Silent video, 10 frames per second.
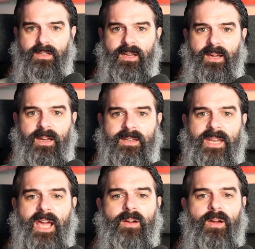And
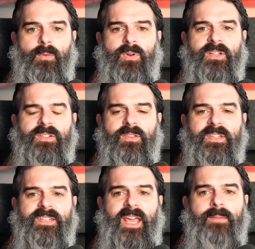now I want to do the
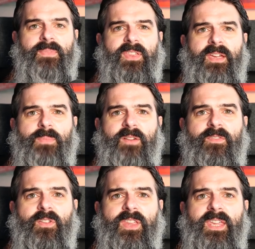same thing, but
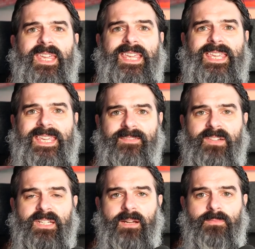for the
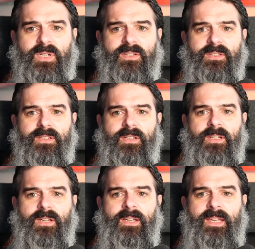even numbers.
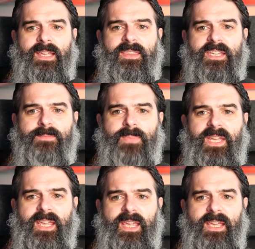In this bit
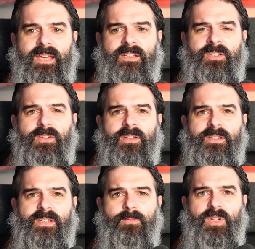here, you can
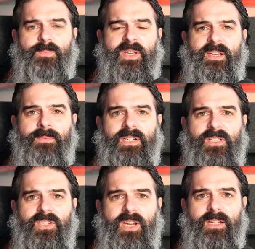see which bit I'm going to
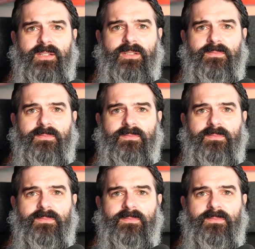change.